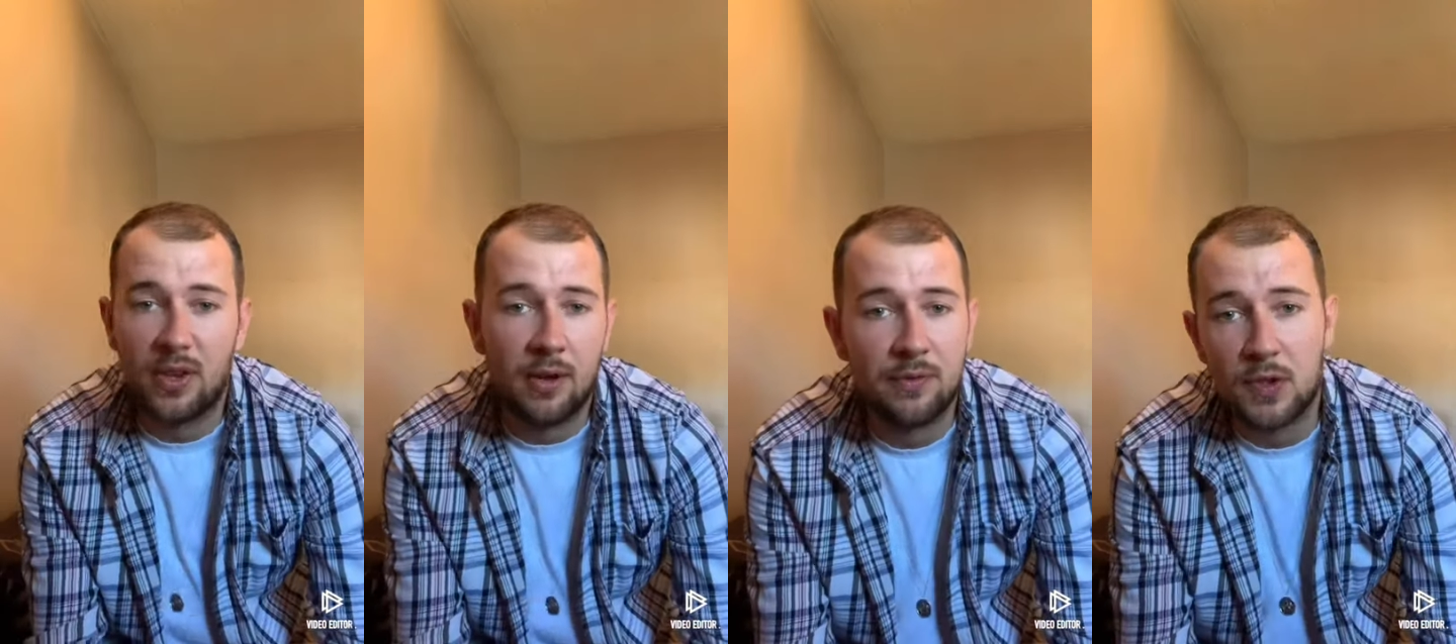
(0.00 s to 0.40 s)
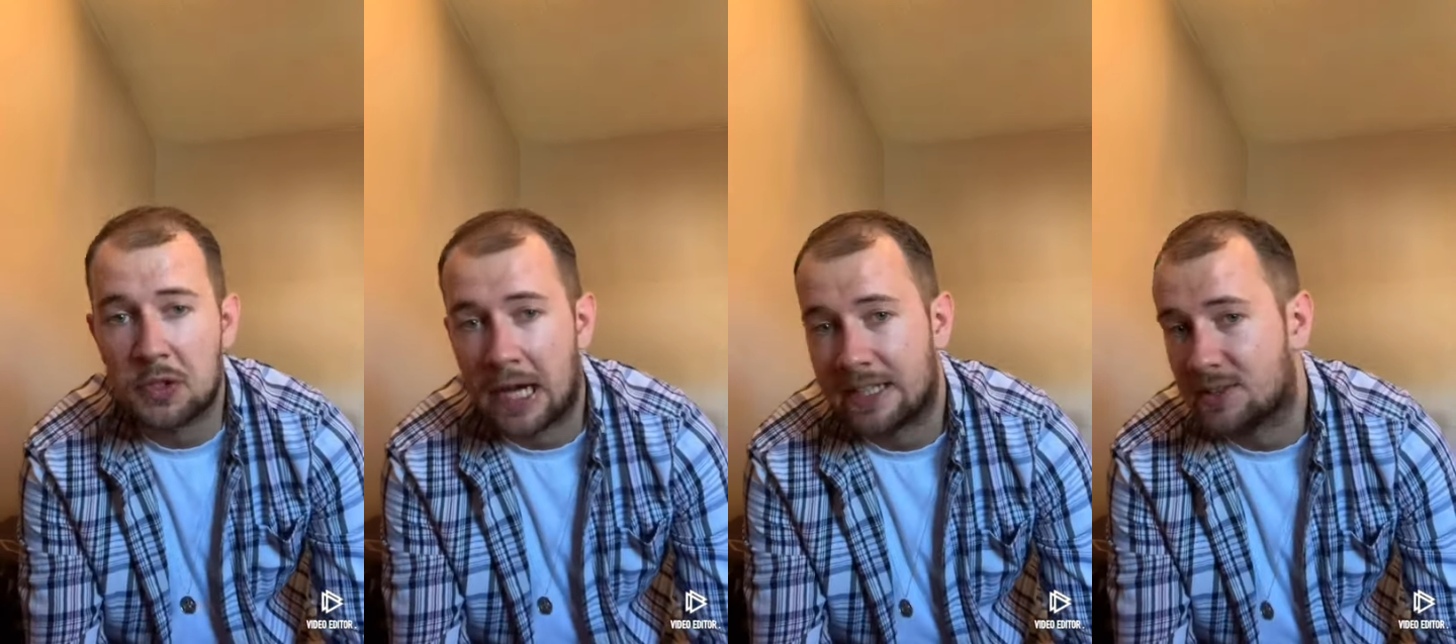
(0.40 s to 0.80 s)
a few
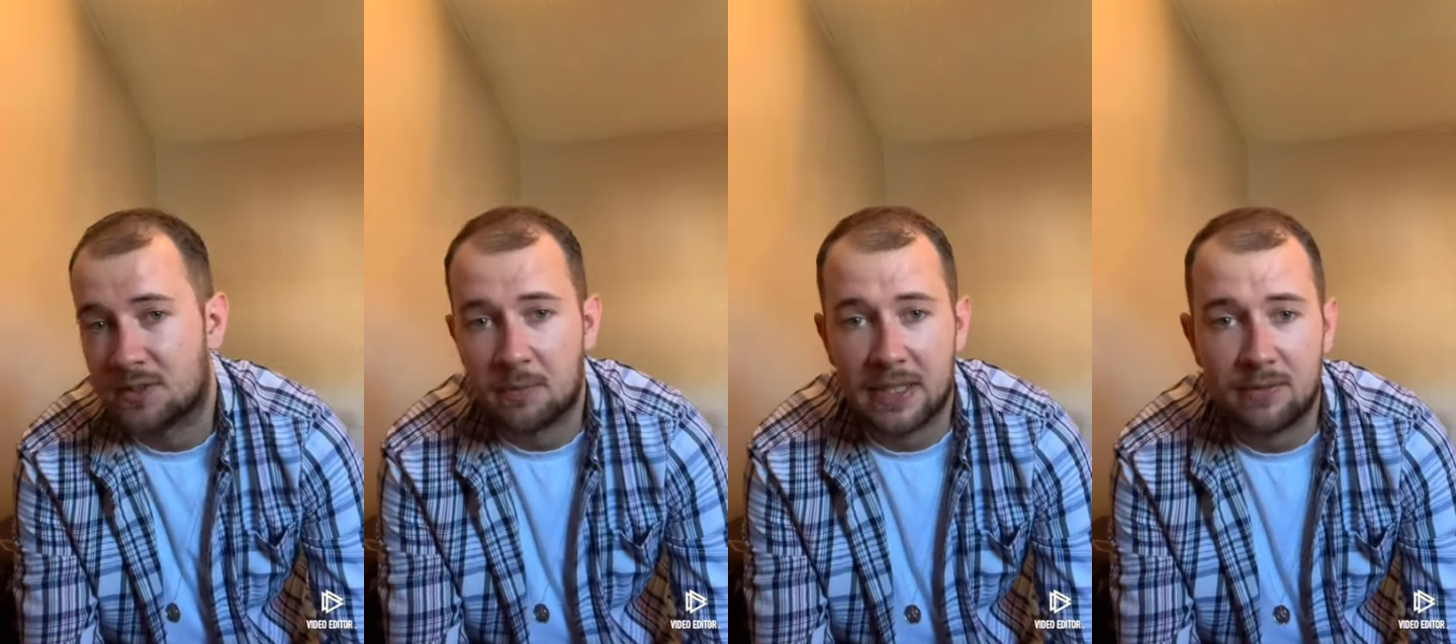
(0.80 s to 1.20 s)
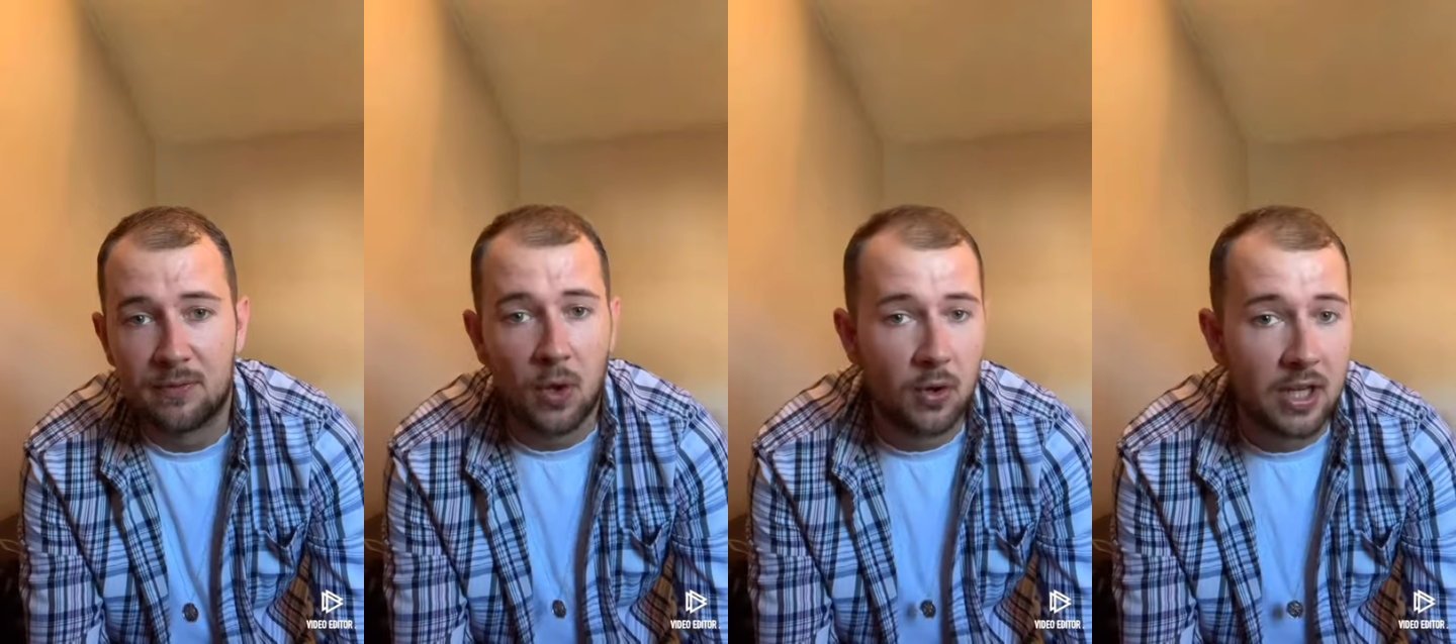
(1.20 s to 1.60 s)
days with me
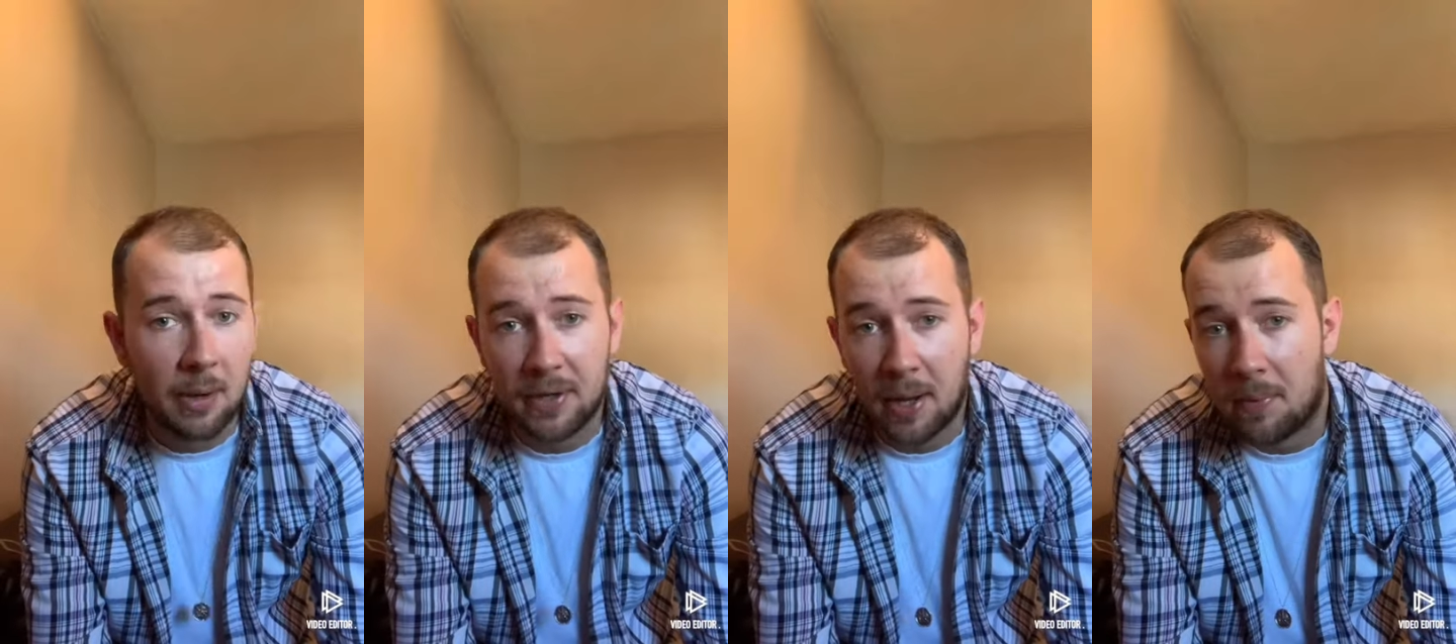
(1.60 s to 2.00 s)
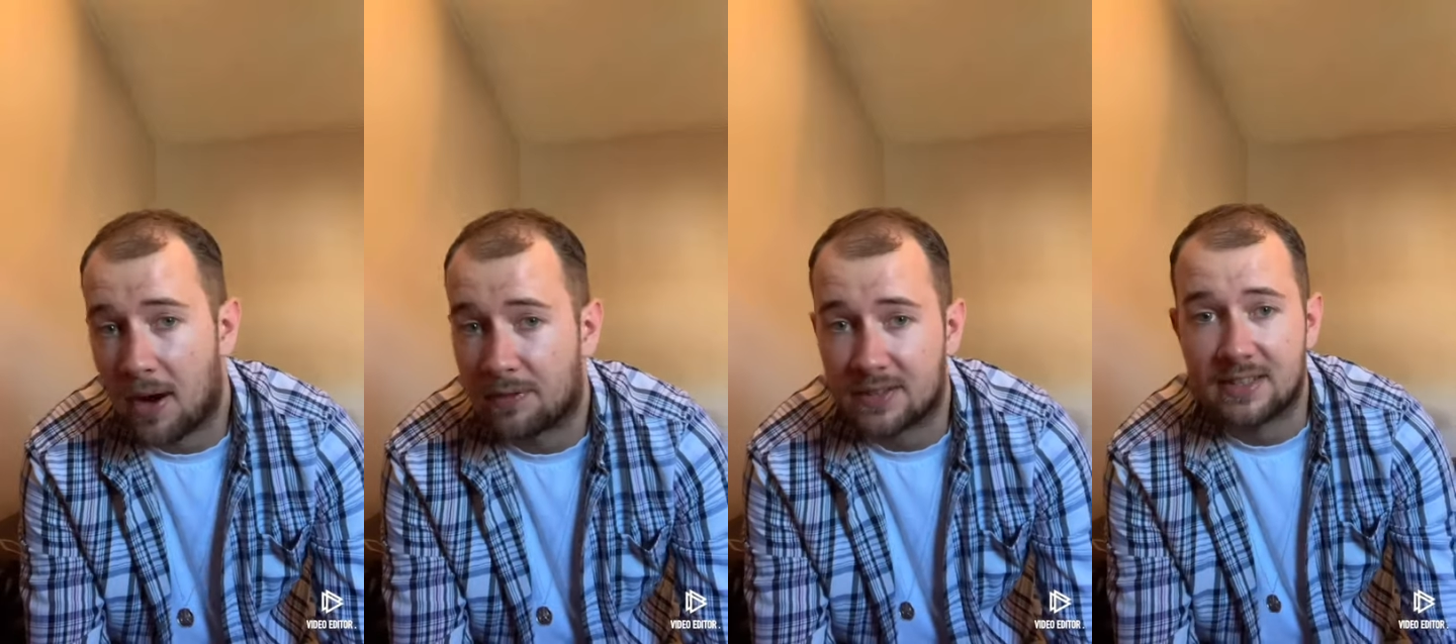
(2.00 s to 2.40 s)
vlog coming up
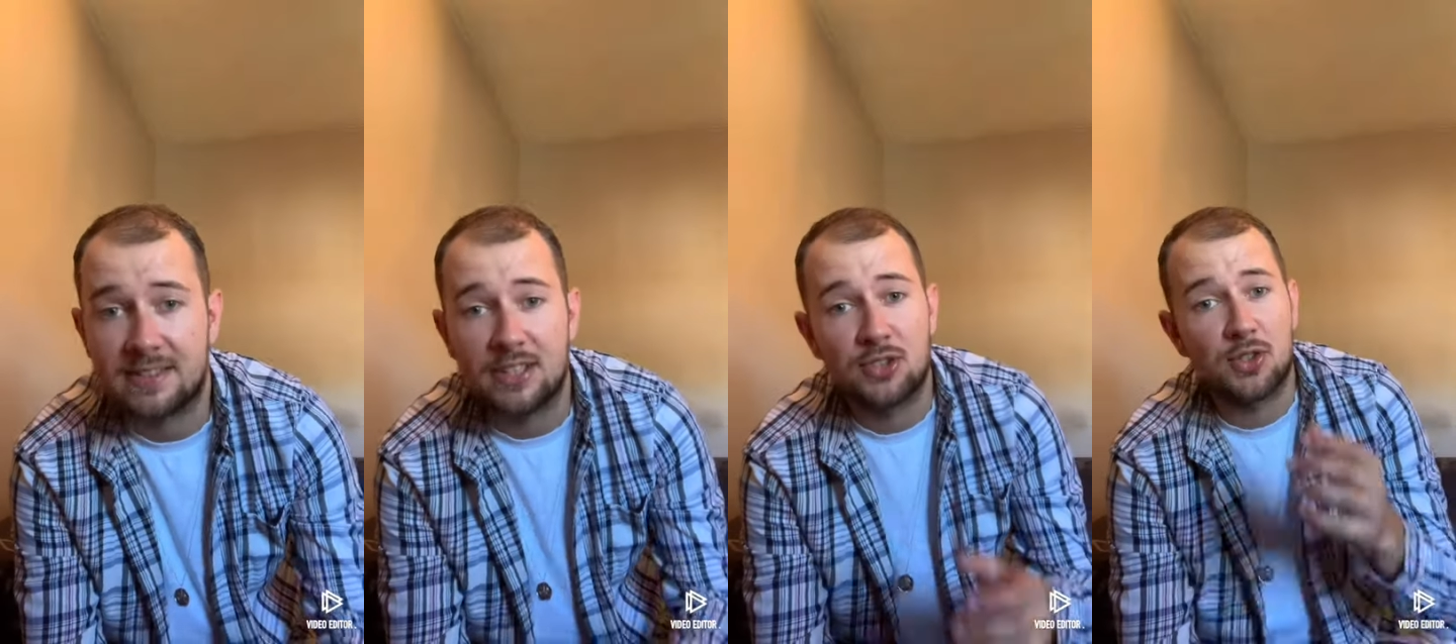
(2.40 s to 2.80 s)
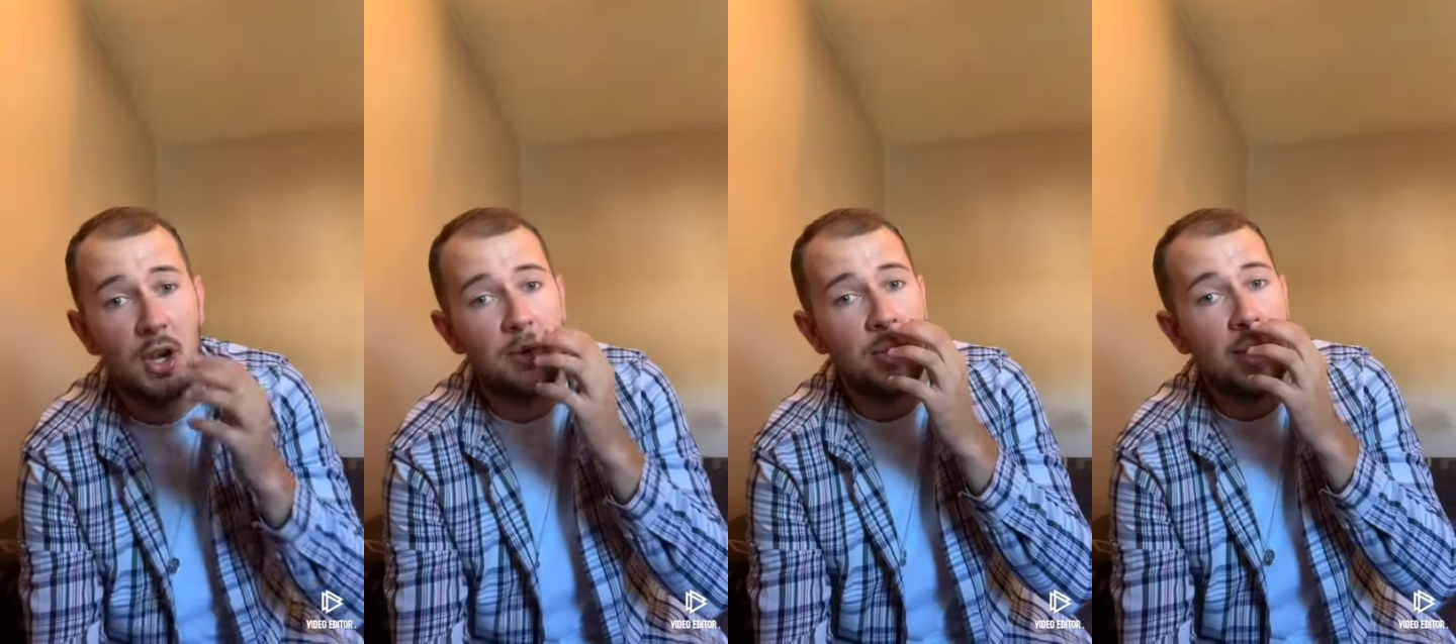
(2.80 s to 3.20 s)
after this intro.